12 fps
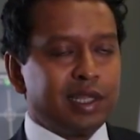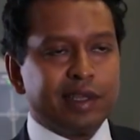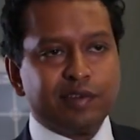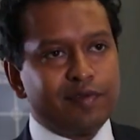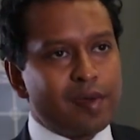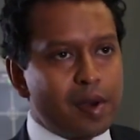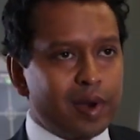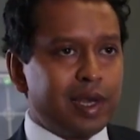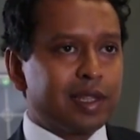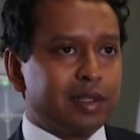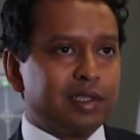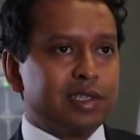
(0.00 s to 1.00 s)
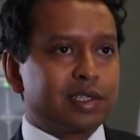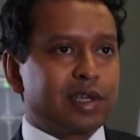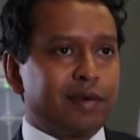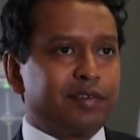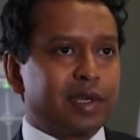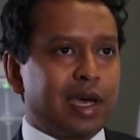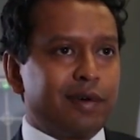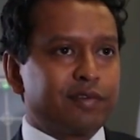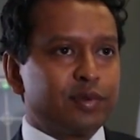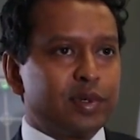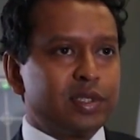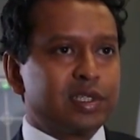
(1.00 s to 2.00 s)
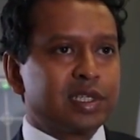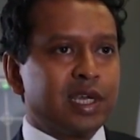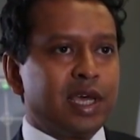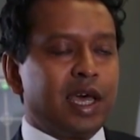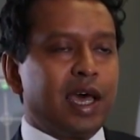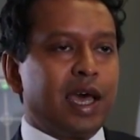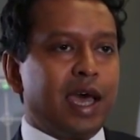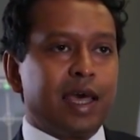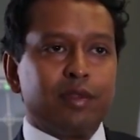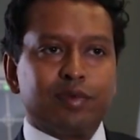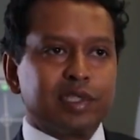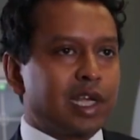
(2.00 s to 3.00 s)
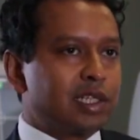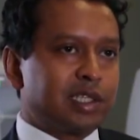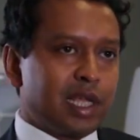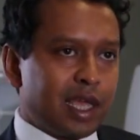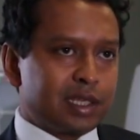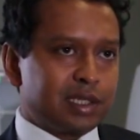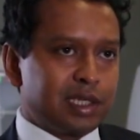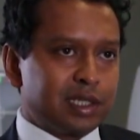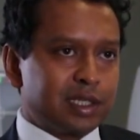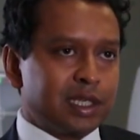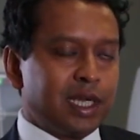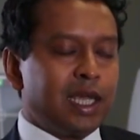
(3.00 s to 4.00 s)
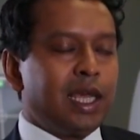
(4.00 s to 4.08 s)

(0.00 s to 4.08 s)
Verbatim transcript: there's very little discomfort afterwards, uh, and the results are excellent.